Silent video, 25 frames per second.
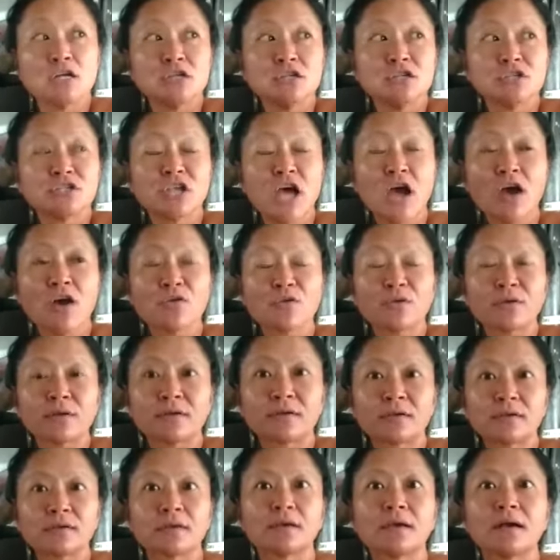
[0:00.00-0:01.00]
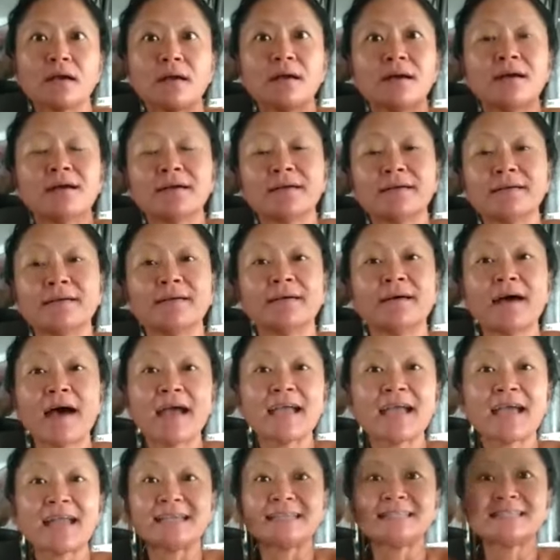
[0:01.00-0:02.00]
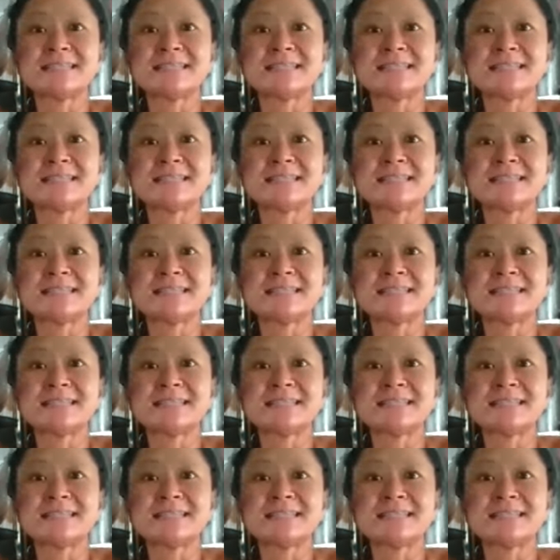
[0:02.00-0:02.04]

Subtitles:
So I got a